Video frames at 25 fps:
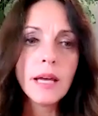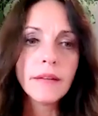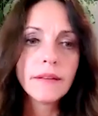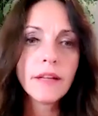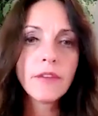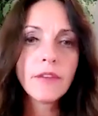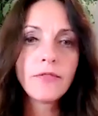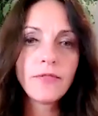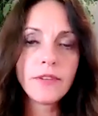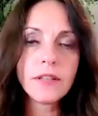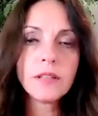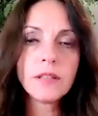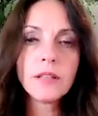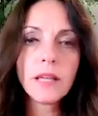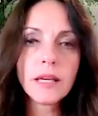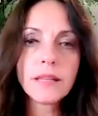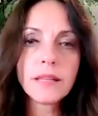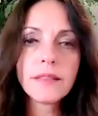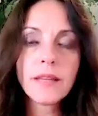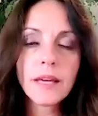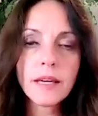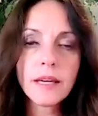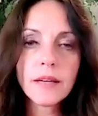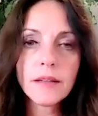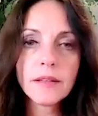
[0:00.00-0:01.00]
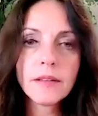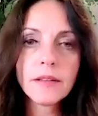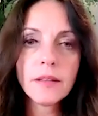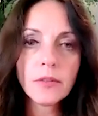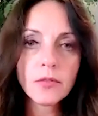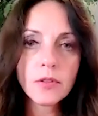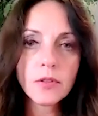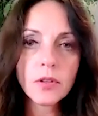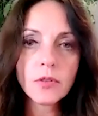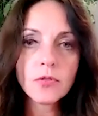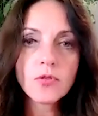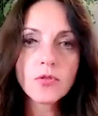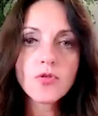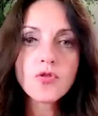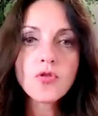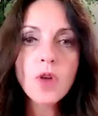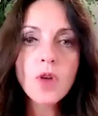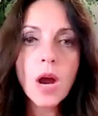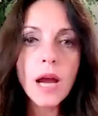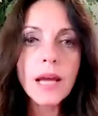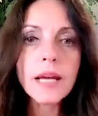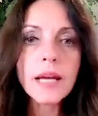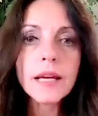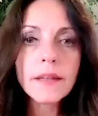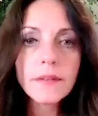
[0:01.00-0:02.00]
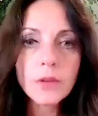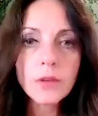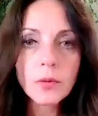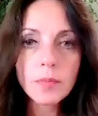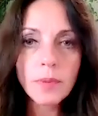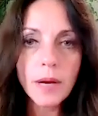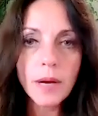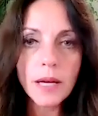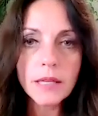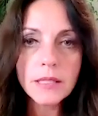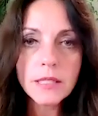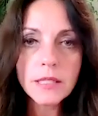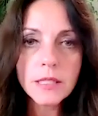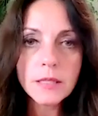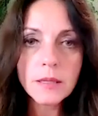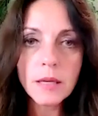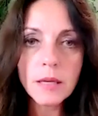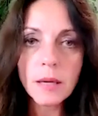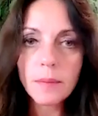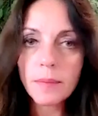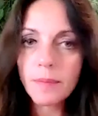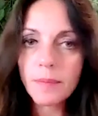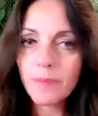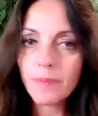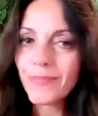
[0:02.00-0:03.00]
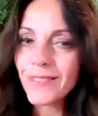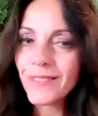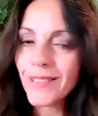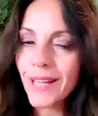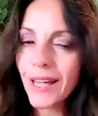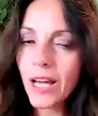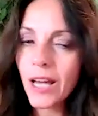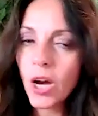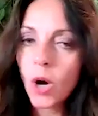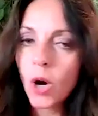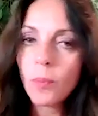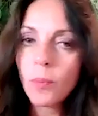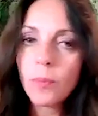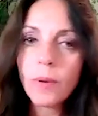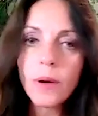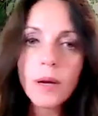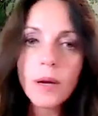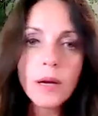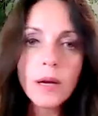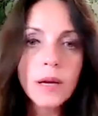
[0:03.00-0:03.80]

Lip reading: they feel like they're trying their best to help